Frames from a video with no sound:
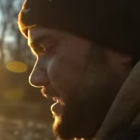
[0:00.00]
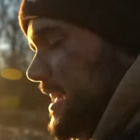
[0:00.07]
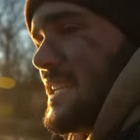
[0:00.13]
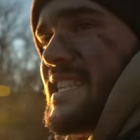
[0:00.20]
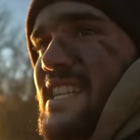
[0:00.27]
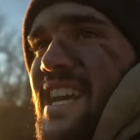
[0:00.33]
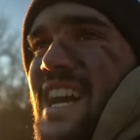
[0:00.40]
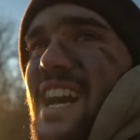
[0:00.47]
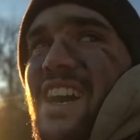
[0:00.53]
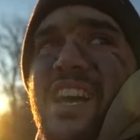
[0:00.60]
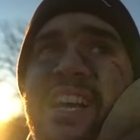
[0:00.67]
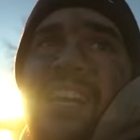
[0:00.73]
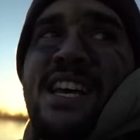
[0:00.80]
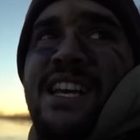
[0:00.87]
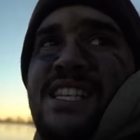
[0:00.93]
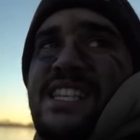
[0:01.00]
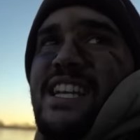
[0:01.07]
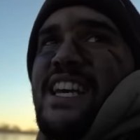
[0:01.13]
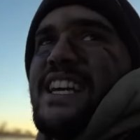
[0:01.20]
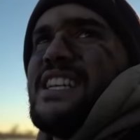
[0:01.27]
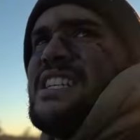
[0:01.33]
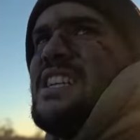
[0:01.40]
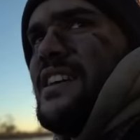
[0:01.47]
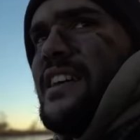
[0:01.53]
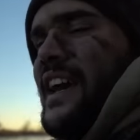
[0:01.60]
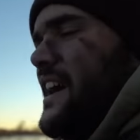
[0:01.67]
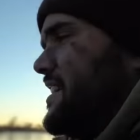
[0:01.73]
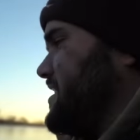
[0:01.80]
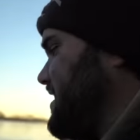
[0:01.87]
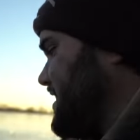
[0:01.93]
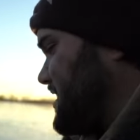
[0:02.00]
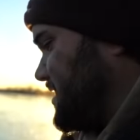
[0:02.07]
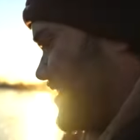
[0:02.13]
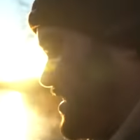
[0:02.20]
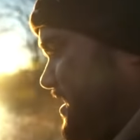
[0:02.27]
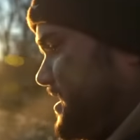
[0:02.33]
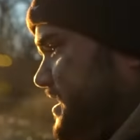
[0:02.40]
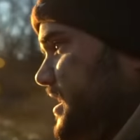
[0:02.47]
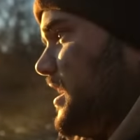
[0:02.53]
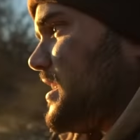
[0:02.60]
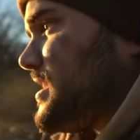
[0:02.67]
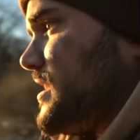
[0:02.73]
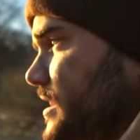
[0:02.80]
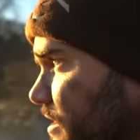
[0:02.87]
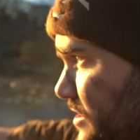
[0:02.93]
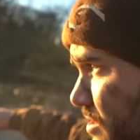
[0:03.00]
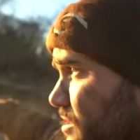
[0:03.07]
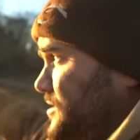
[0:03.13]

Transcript: That's uh six. Yeah, six six ducks and a goose.